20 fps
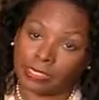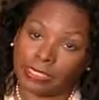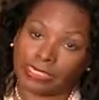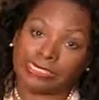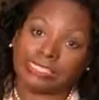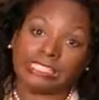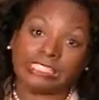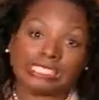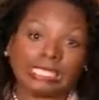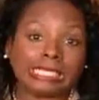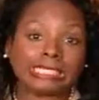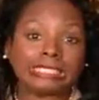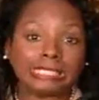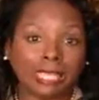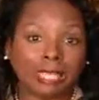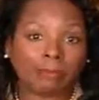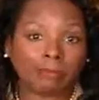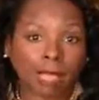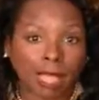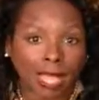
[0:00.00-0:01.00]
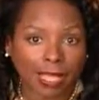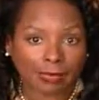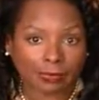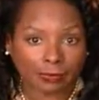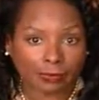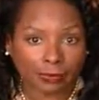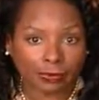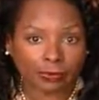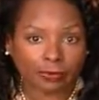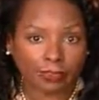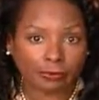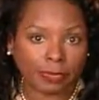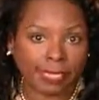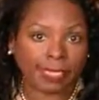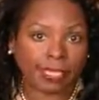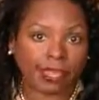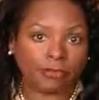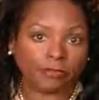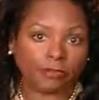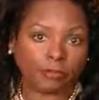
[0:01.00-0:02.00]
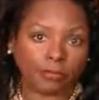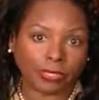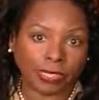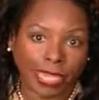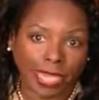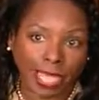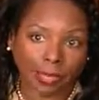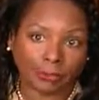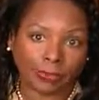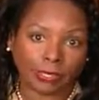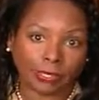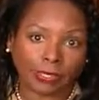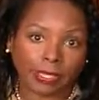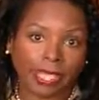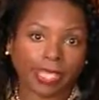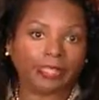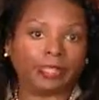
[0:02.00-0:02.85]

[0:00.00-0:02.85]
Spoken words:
it is just not possible to make everyone happy,